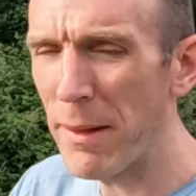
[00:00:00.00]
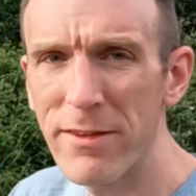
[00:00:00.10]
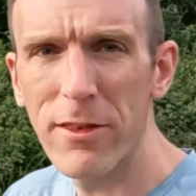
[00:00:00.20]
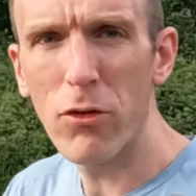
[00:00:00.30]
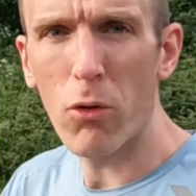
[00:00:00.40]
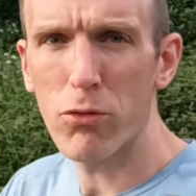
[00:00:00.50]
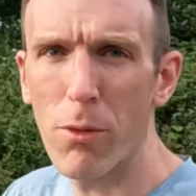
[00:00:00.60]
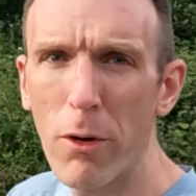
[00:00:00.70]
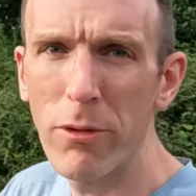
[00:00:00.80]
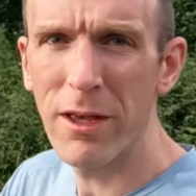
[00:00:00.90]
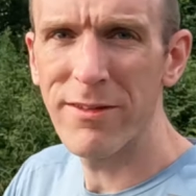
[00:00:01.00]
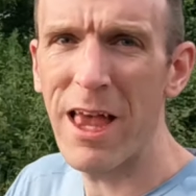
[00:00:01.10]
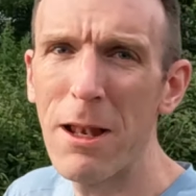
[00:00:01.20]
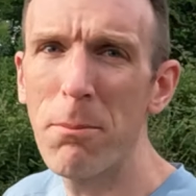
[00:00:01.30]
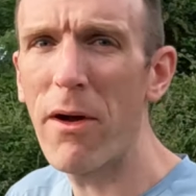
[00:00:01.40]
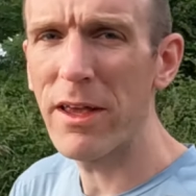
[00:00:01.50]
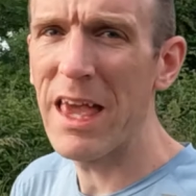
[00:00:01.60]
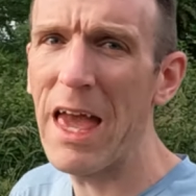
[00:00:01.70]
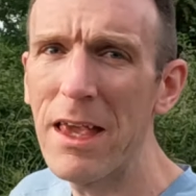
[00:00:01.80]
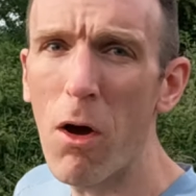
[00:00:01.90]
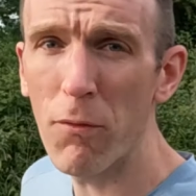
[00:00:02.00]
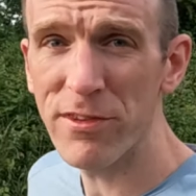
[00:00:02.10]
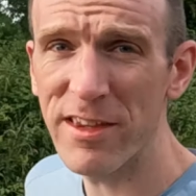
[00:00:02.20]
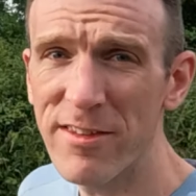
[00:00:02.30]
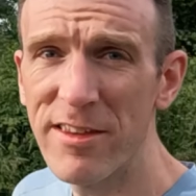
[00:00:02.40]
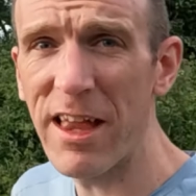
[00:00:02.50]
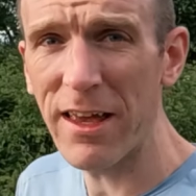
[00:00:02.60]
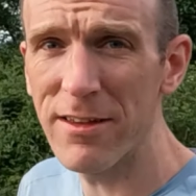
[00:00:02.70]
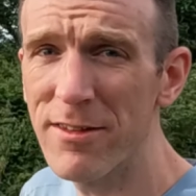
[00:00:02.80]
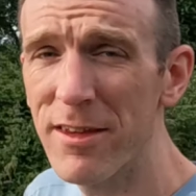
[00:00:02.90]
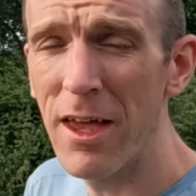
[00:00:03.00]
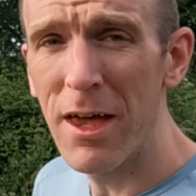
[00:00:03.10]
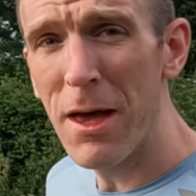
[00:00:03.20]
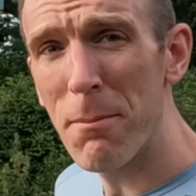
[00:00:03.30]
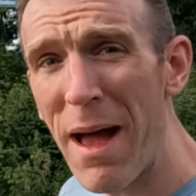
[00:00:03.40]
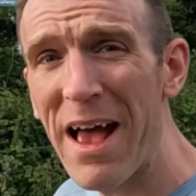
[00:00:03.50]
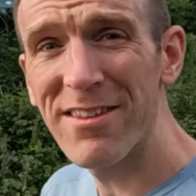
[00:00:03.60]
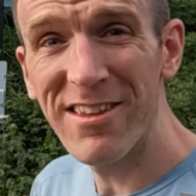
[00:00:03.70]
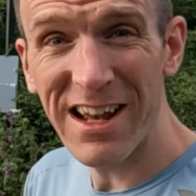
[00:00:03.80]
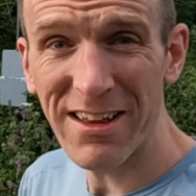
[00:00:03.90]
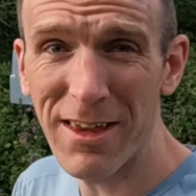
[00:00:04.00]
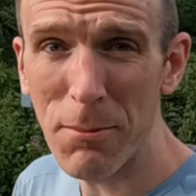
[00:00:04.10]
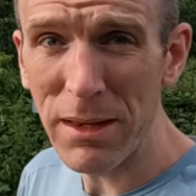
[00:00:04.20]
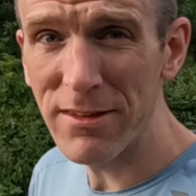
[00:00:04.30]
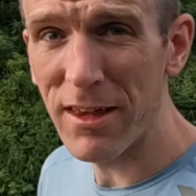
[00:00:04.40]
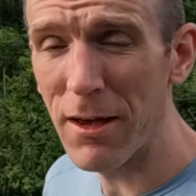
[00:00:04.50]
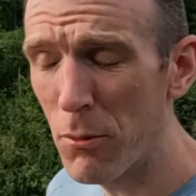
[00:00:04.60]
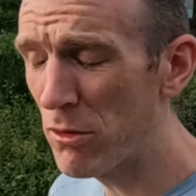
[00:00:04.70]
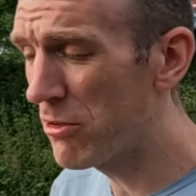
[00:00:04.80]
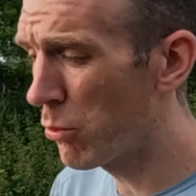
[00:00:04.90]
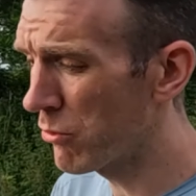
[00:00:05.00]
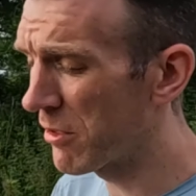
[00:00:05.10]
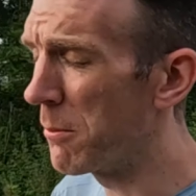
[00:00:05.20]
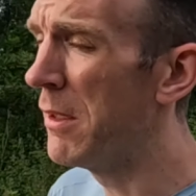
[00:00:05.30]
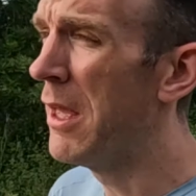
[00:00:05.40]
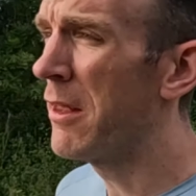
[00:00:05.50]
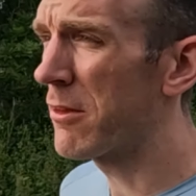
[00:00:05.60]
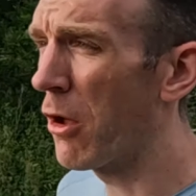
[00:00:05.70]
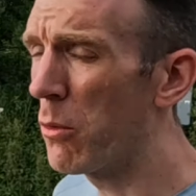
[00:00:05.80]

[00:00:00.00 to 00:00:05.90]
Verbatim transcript: base of the docks road, 10 by a K off 60 seconds. Matt has his lactate meter, which is awesome. So